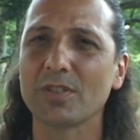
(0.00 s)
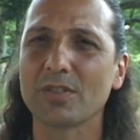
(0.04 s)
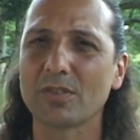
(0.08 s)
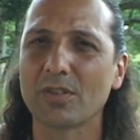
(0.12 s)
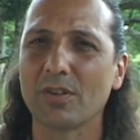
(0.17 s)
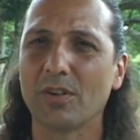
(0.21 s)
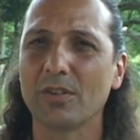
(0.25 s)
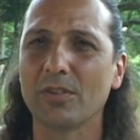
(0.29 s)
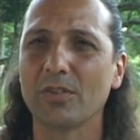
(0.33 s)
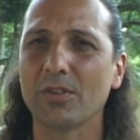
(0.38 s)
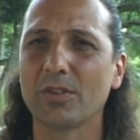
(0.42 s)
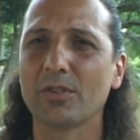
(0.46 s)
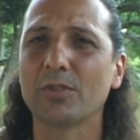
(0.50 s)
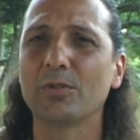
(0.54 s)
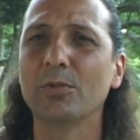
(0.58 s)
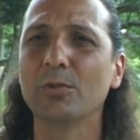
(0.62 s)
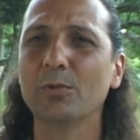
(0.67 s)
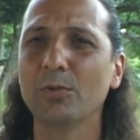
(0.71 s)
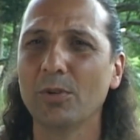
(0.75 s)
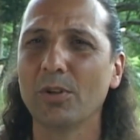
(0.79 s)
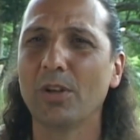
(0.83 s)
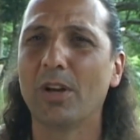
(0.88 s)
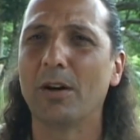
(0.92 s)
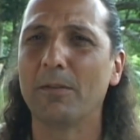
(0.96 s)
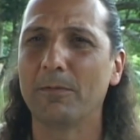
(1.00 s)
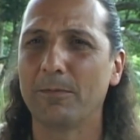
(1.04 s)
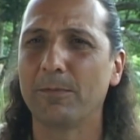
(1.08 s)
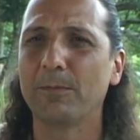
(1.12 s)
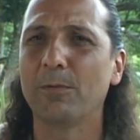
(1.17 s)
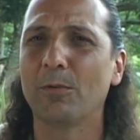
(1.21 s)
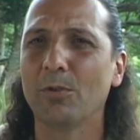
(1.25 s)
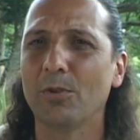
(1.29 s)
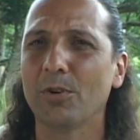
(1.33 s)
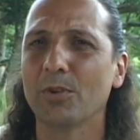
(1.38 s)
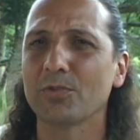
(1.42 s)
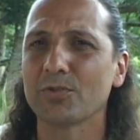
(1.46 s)
It's called the Coulomb
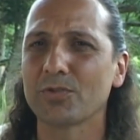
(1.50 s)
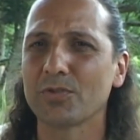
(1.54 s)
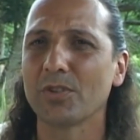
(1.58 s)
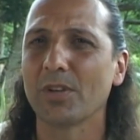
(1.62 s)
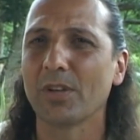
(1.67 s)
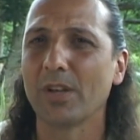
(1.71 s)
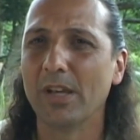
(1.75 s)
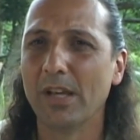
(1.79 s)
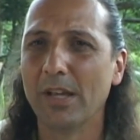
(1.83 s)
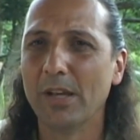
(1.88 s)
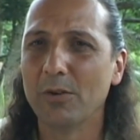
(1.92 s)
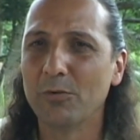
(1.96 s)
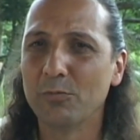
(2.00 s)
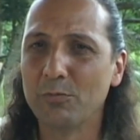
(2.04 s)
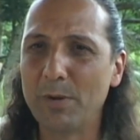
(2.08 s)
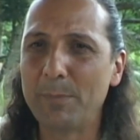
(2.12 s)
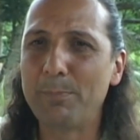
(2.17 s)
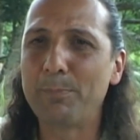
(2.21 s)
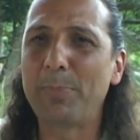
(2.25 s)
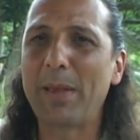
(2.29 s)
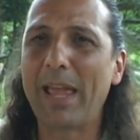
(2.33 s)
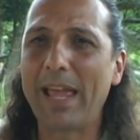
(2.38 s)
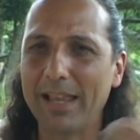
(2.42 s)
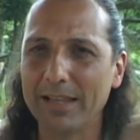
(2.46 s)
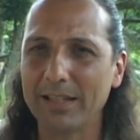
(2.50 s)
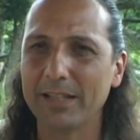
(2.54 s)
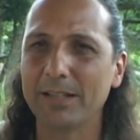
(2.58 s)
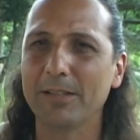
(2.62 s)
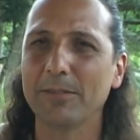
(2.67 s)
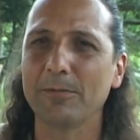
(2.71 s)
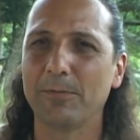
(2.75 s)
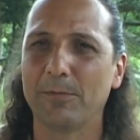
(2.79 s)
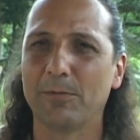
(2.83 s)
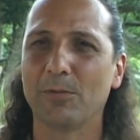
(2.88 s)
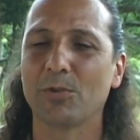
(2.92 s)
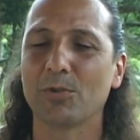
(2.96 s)
Force, the
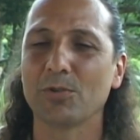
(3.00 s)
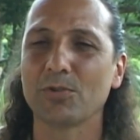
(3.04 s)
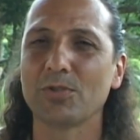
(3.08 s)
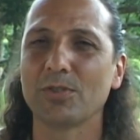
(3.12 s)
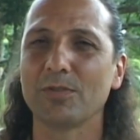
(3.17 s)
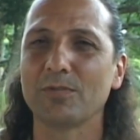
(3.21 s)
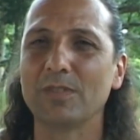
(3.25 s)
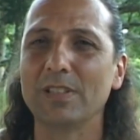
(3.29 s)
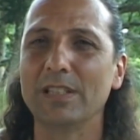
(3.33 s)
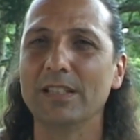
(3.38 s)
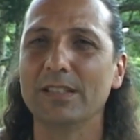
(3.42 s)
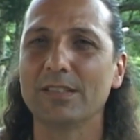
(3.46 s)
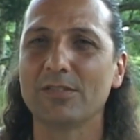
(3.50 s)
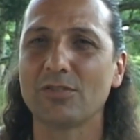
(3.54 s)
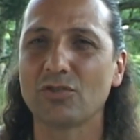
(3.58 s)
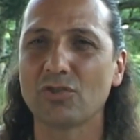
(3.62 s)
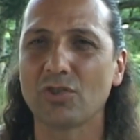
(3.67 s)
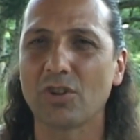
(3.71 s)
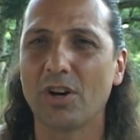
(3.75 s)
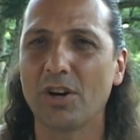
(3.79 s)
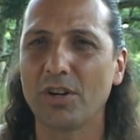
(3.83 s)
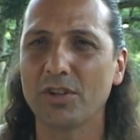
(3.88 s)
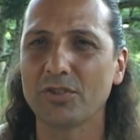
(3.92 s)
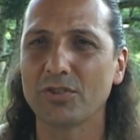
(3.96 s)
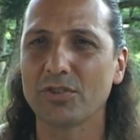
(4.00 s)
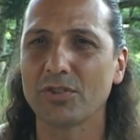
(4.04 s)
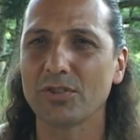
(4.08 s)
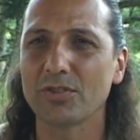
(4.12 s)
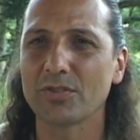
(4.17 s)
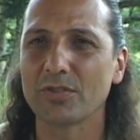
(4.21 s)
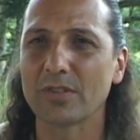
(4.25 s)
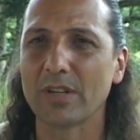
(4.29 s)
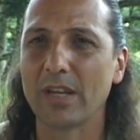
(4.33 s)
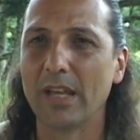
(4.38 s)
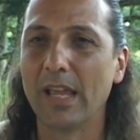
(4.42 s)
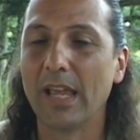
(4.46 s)
repelling force of these
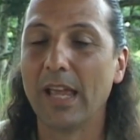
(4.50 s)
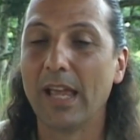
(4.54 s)
charges.